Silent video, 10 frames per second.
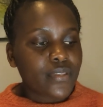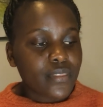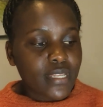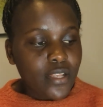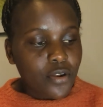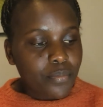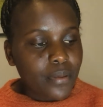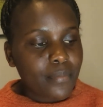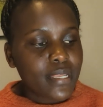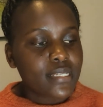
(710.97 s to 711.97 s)
the down
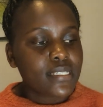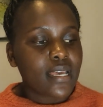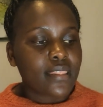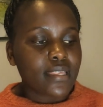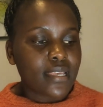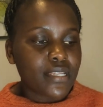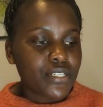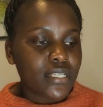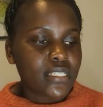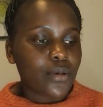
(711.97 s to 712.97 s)
payment and the
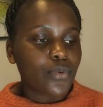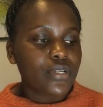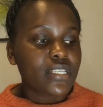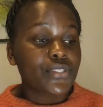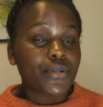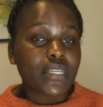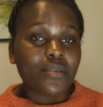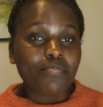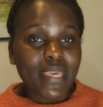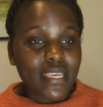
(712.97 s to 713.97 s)
entrance award is
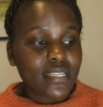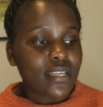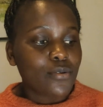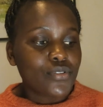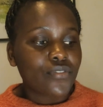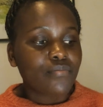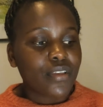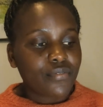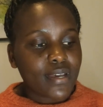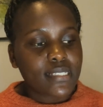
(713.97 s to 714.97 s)
already paid out of
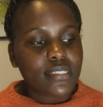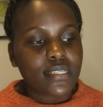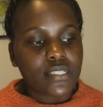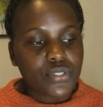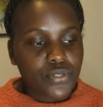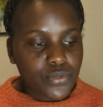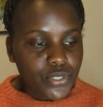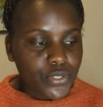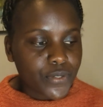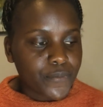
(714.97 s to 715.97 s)
my first year's
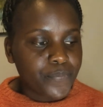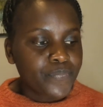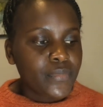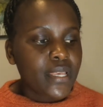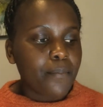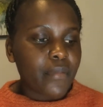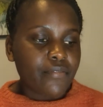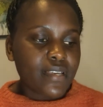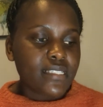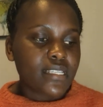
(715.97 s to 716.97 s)
tuition. My
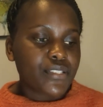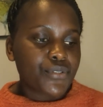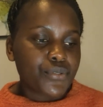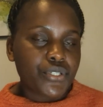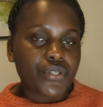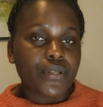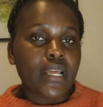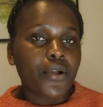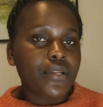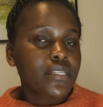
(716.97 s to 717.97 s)
first year's
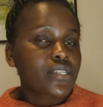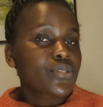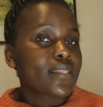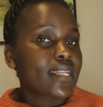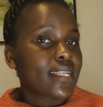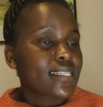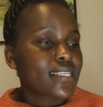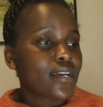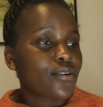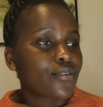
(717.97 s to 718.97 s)
tuition, according to the
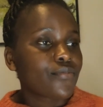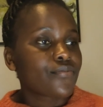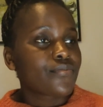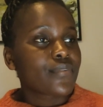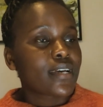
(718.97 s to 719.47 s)
letter of